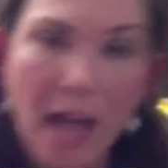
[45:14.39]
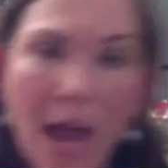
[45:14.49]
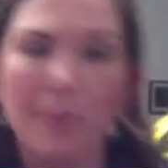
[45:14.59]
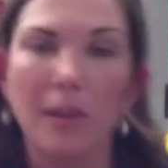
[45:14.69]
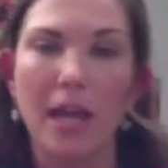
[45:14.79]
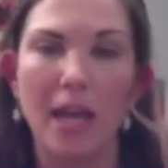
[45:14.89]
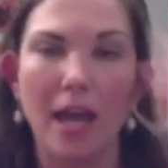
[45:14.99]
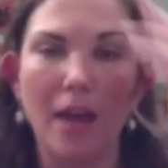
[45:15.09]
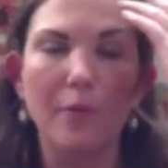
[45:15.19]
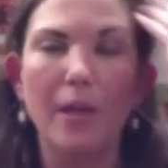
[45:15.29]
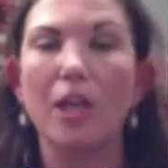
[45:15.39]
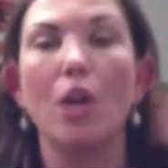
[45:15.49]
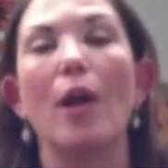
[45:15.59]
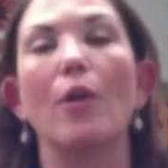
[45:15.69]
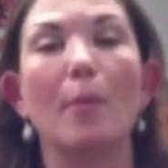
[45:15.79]
I
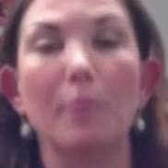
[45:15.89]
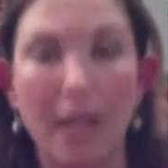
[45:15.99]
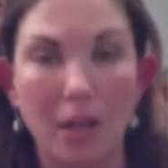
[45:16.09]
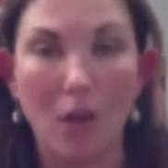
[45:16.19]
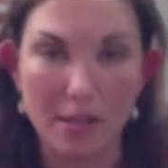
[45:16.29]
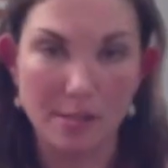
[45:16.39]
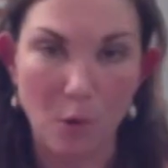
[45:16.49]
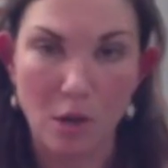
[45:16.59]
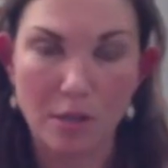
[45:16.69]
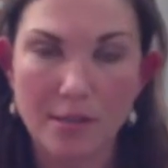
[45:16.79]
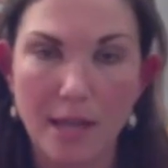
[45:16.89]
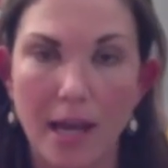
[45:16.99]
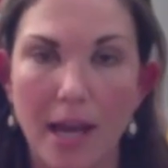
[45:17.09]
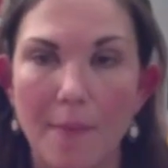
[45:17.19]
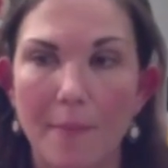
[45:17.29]
grew up playing a lot of sports, and
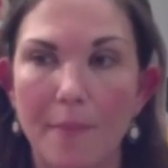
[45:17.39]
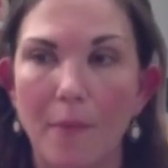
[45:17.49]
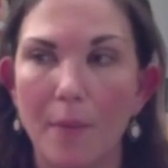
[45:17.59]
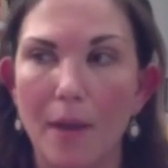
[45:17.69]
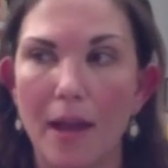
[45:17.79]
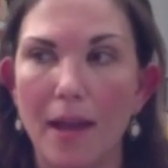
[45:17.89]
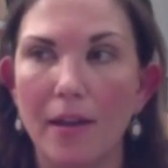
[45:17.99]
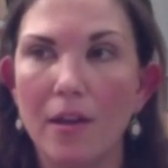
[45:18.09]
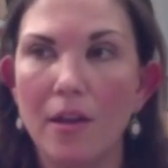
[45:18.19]
one of my